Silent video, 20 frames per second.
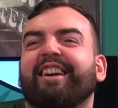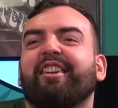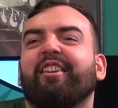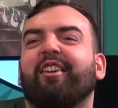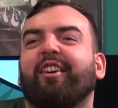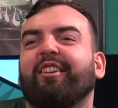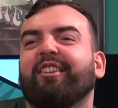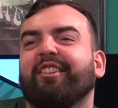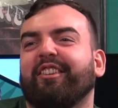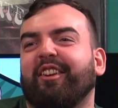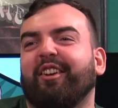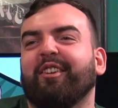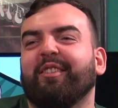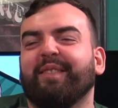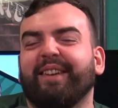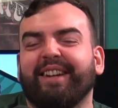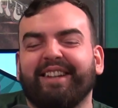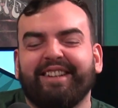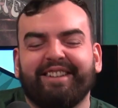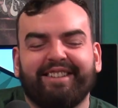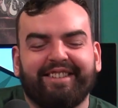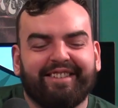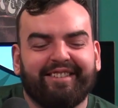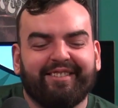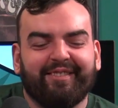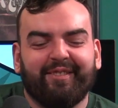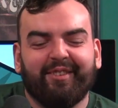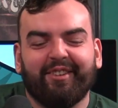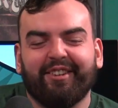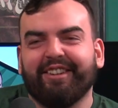Calling you out, man.
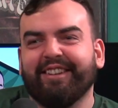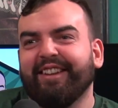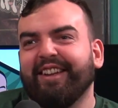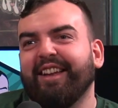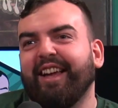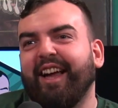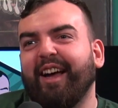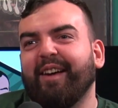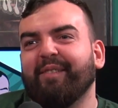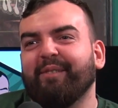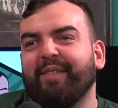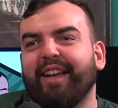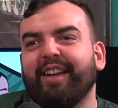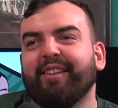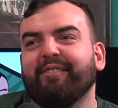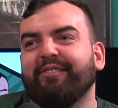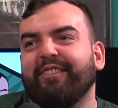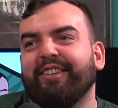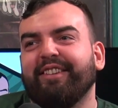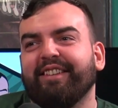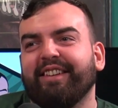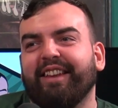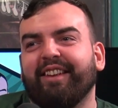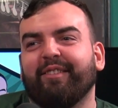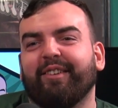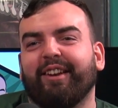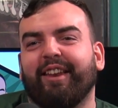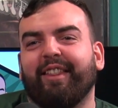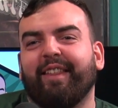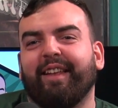If you're, I met him recently at
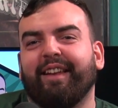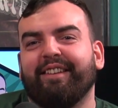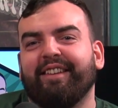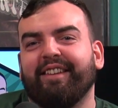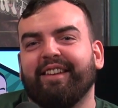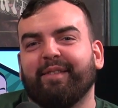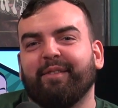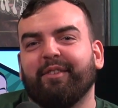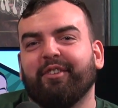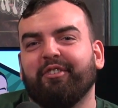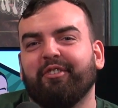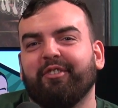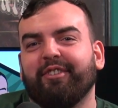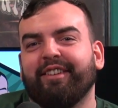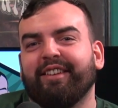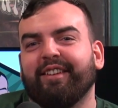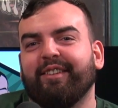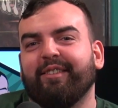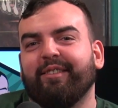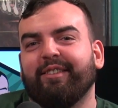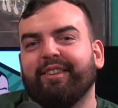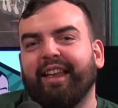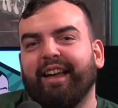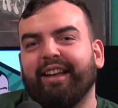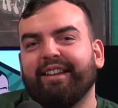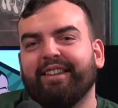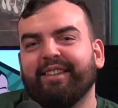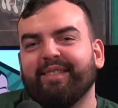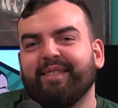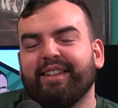one of the SCW shows, and he was like
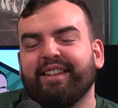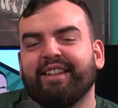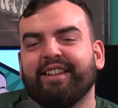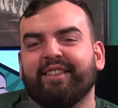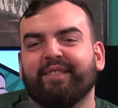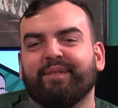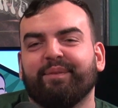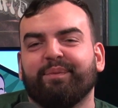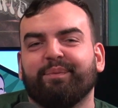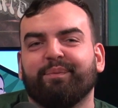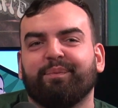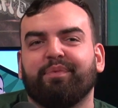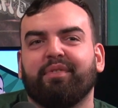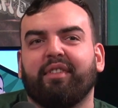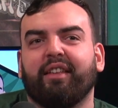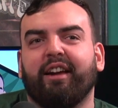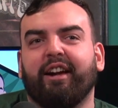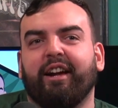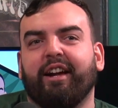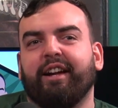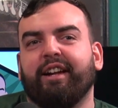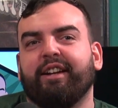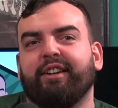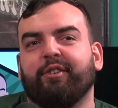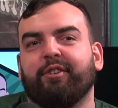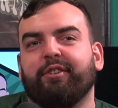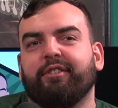to me, uh,